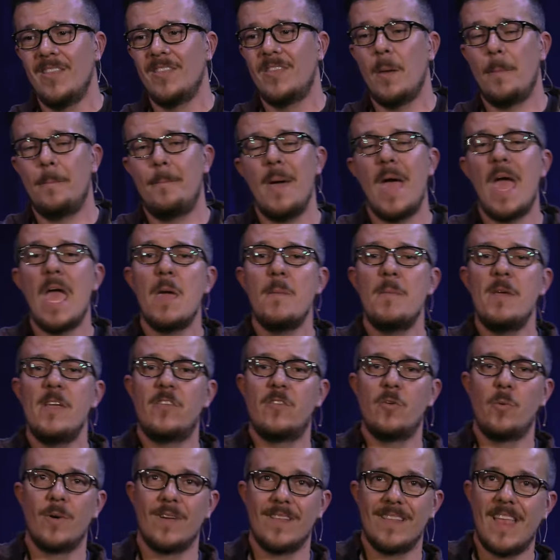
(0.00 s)
to
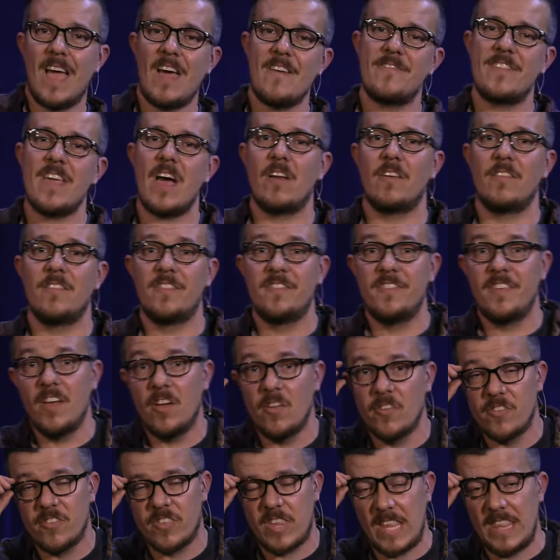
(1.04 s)
babies who were left out in
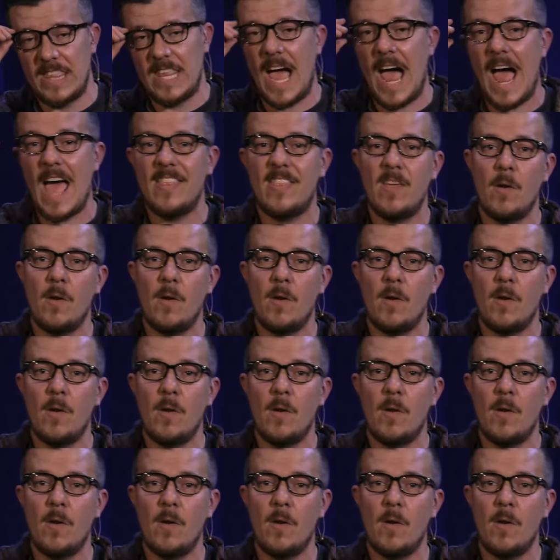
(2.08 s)
fields to die.